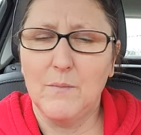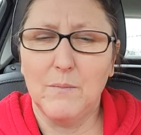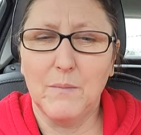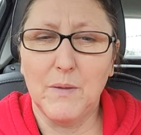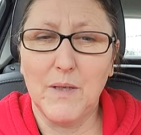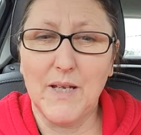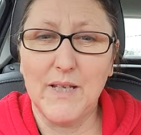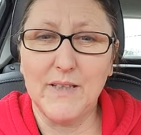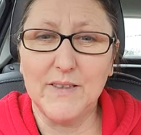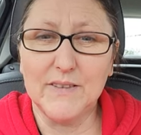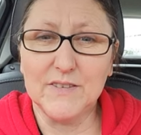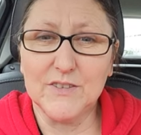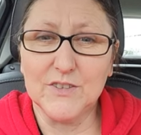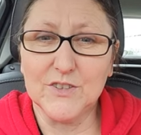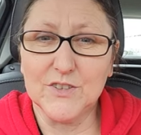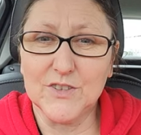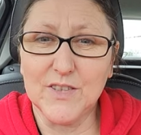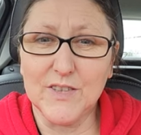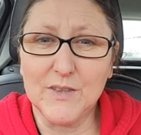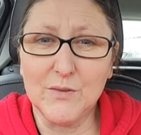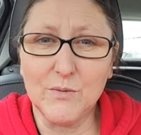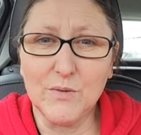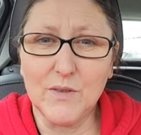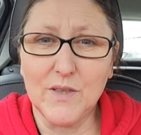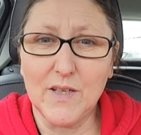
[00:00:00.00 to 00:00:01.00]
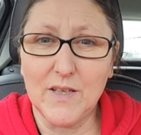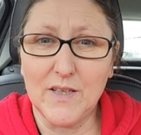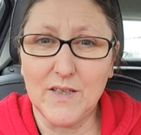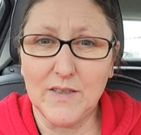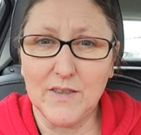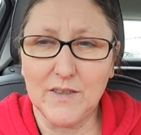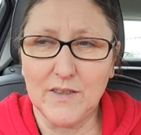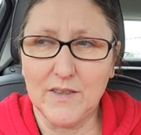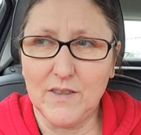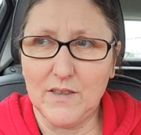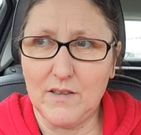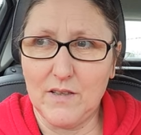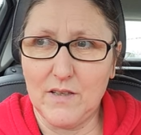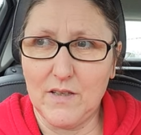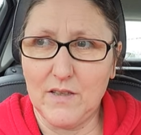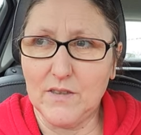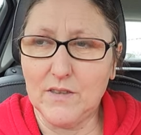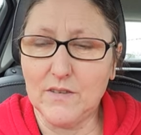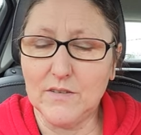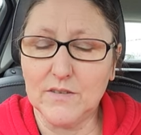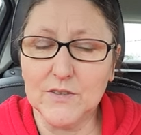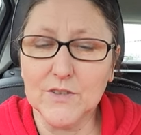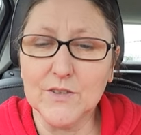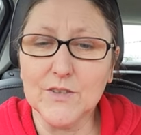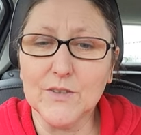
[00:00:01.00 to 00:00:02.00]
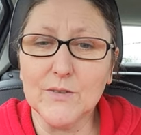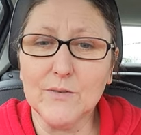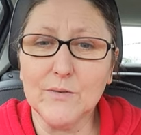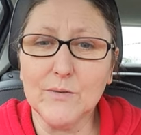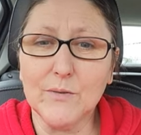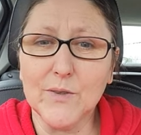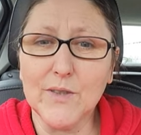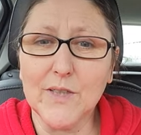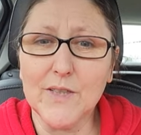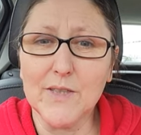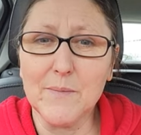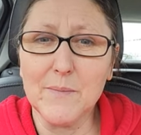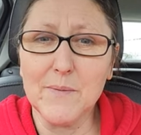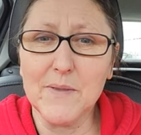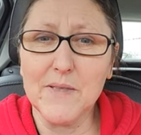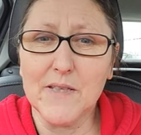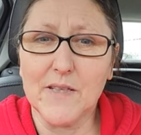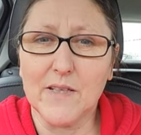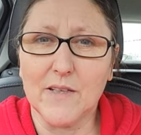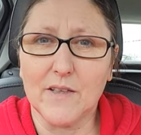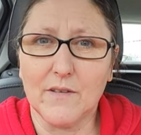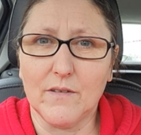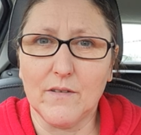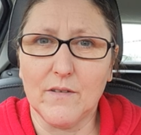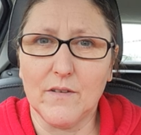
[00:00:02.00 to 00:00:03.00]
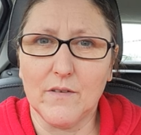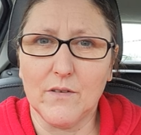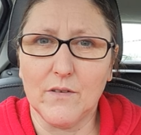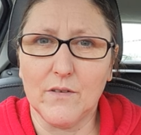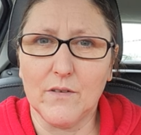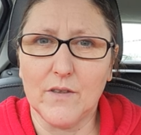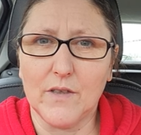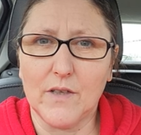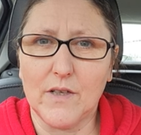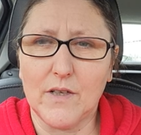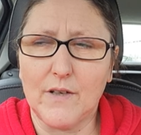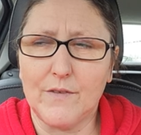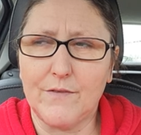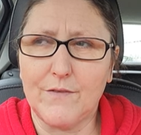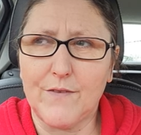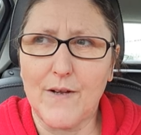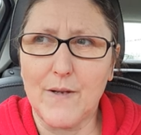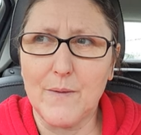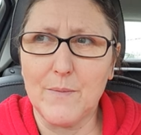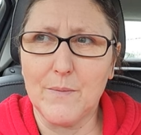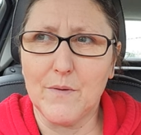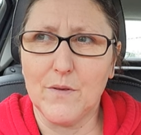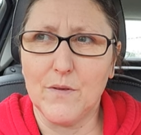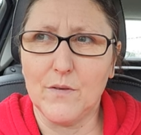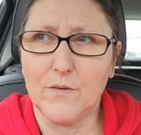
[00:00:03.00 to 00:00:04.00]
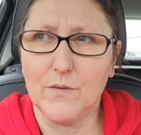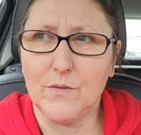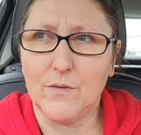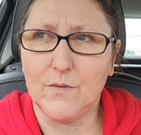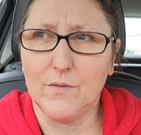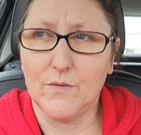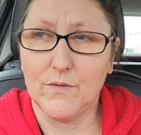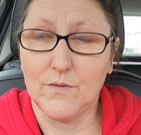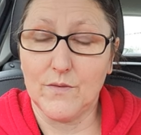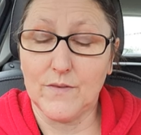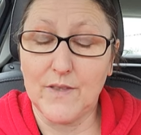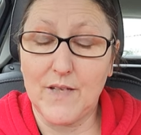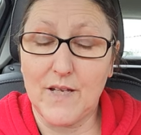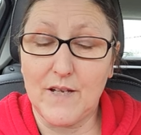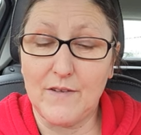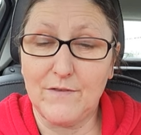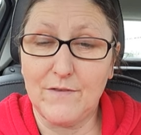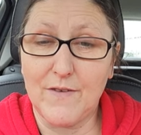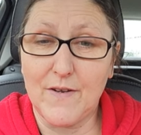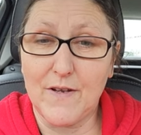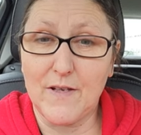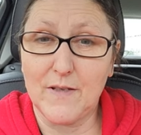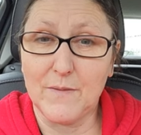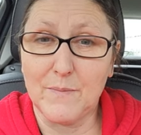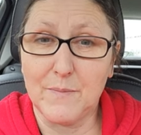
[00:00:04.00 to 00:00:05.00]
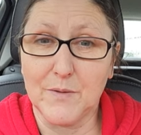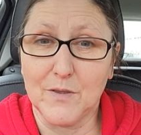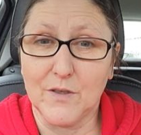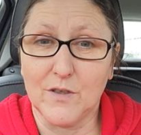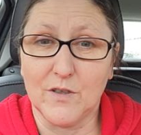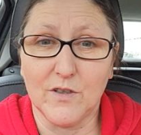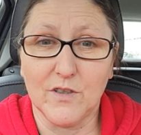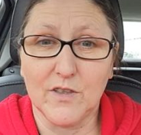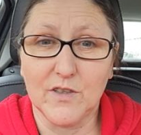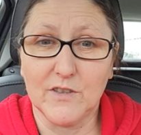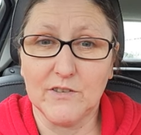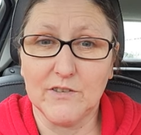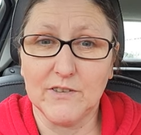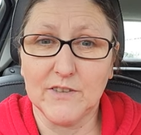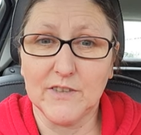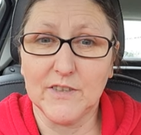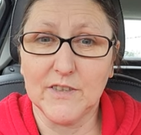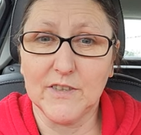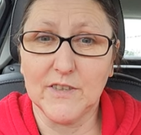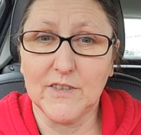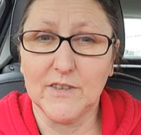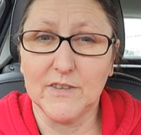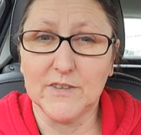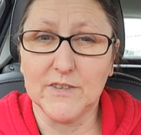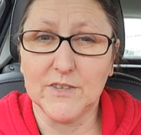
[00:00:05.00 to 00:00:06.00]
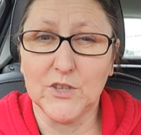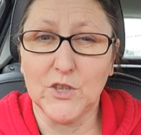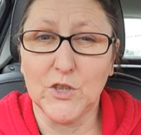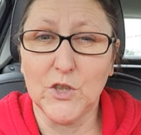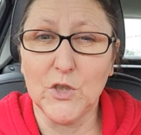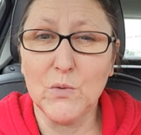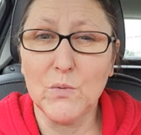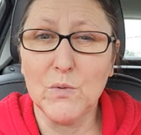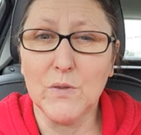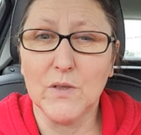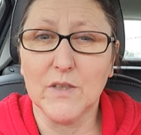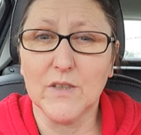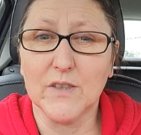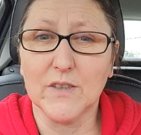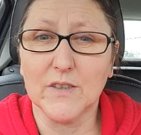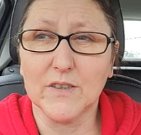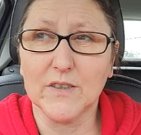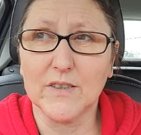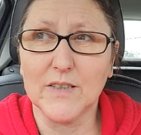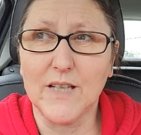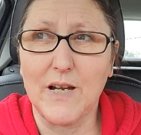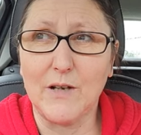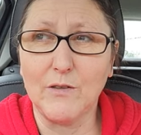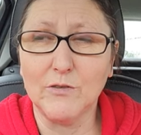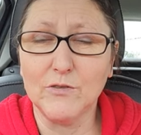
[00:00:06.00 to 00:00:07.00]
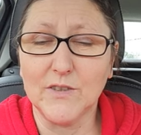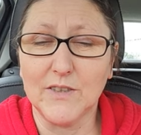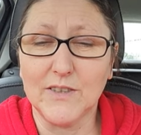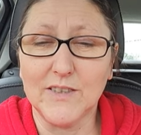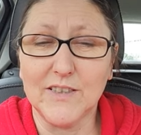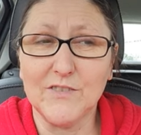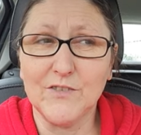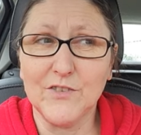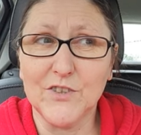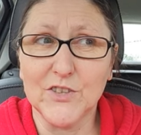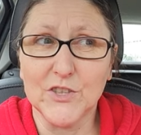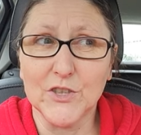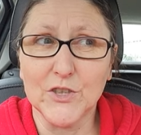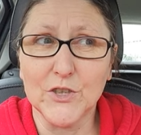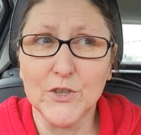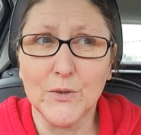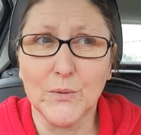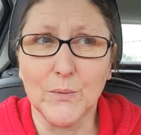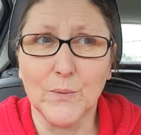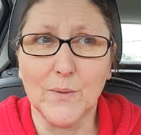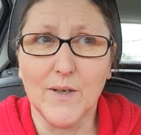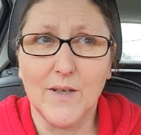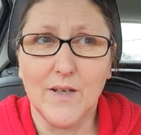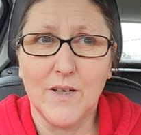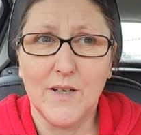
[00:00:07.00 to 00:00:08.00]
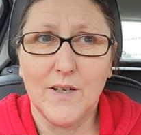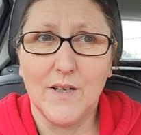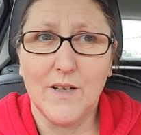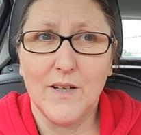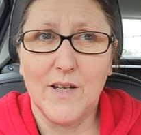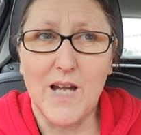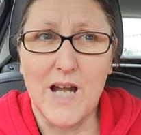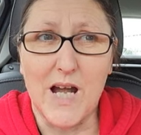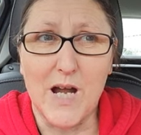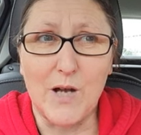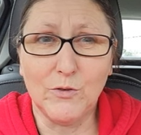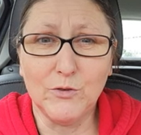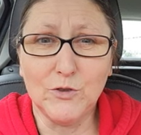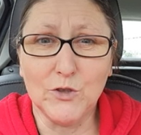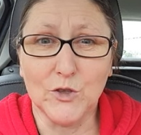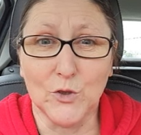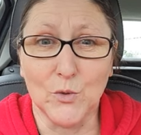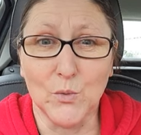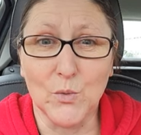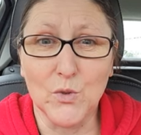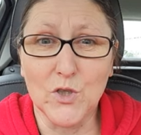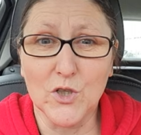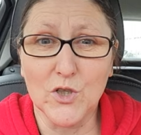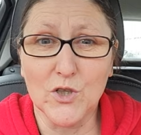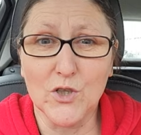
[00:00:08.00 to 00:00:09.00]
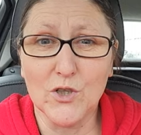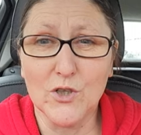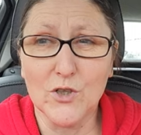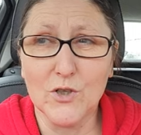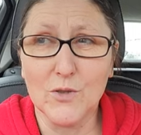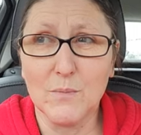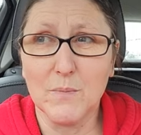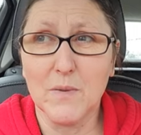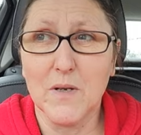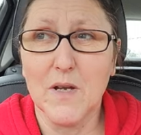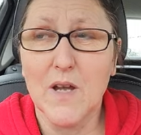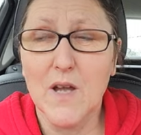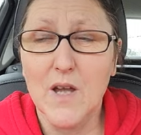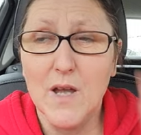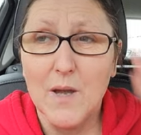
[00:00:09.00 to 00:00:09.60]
But does anyone at the minute a fibro or chronic illness? Do you work? And if you do, how do you cope?